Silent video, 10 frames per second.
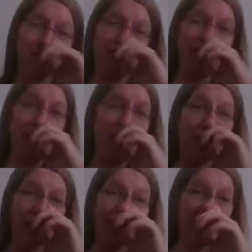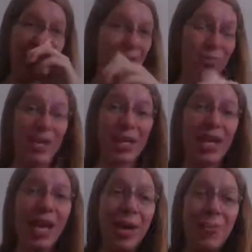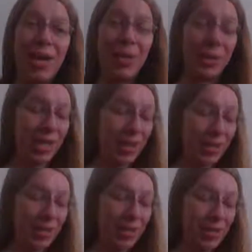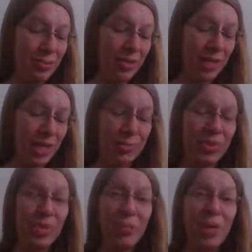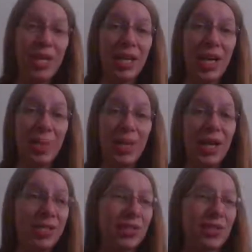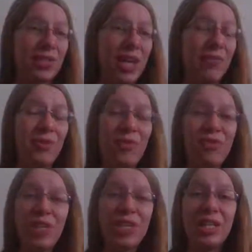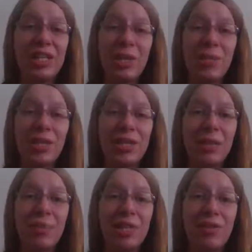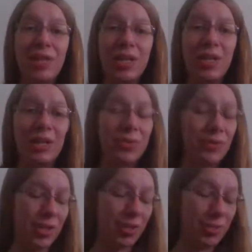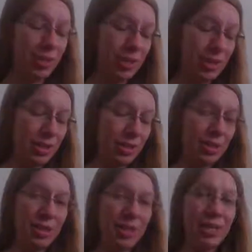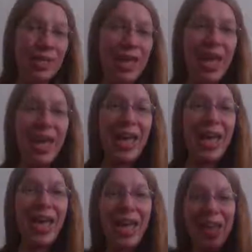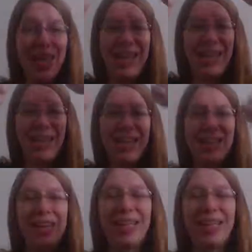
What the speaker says: Yeah, like I'll make it happen. I don't care. But I'm still gonna make it happen. I just have no freaking idea how I'm gonna get that money right now. So yay!